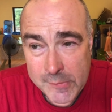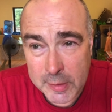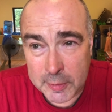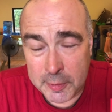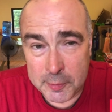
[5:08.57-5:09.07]

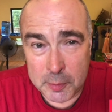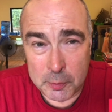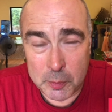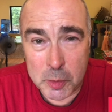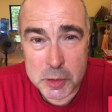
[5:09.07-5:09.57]
The
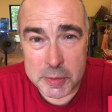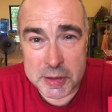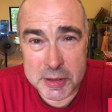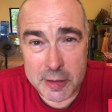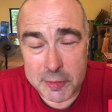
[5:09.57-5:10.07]
water
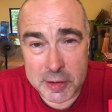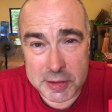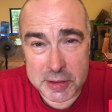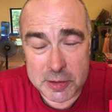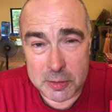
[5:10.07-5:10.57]
itself, because
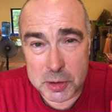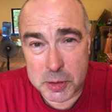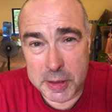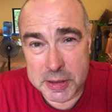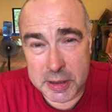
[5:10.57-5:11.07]
it's not
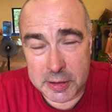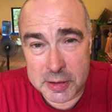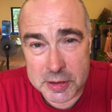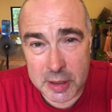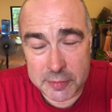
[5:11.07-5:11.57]
treated and
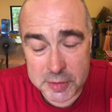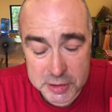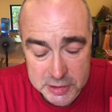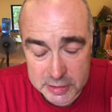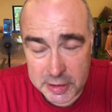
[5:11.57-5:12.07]
stuff, it's
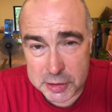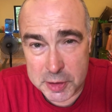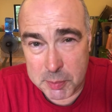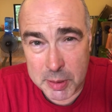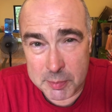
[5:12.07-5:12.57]
just
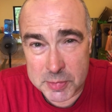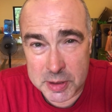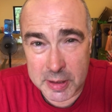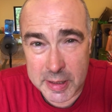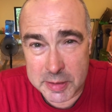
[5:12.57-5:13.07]
literally pumped to
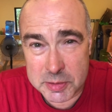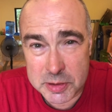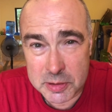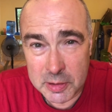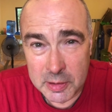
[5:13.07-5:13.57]
your
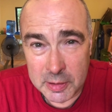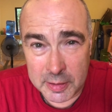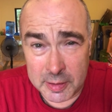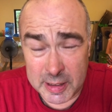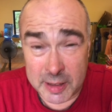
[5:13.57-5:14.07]
house
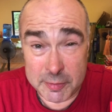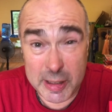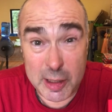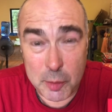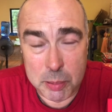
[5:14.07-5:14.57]
at a
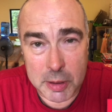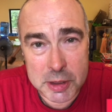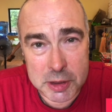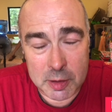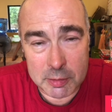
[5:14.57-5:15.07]
very low
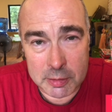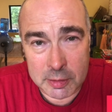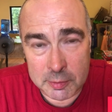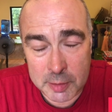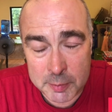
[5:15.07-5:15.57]
pressure,
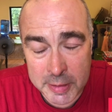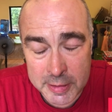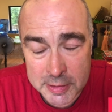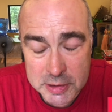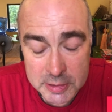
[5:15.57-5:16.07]
I might
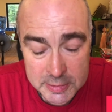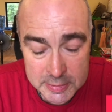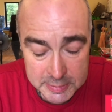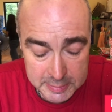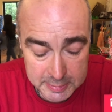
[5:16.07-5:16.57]
add.
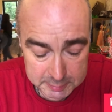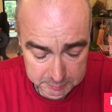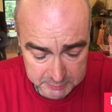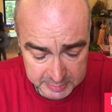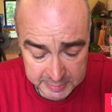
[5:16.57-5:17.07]

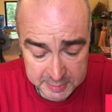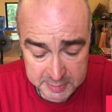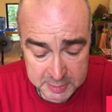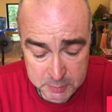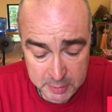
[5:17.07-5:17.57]
It
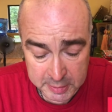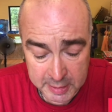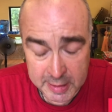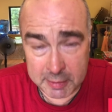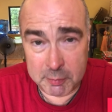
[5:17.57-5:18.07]
is
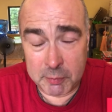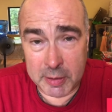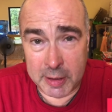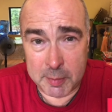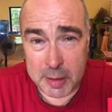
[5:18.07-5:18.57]
working out
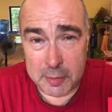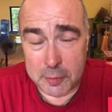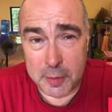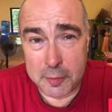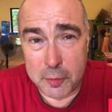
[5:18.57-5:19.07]
at about
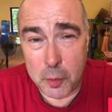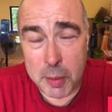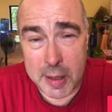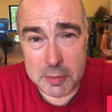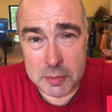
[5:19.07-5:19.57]
£3 or
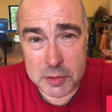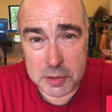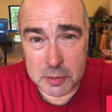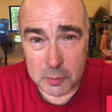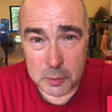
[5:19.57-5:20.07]

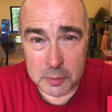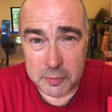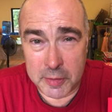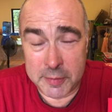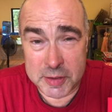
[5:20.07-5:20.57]
£4 or
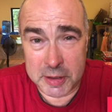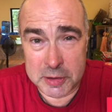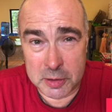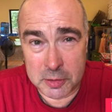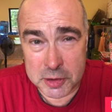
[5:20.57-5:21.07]

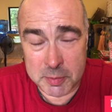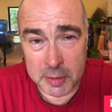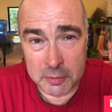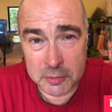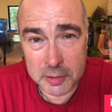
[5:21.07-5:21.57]
$5-6 a
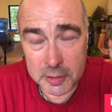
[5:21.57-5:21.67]
month.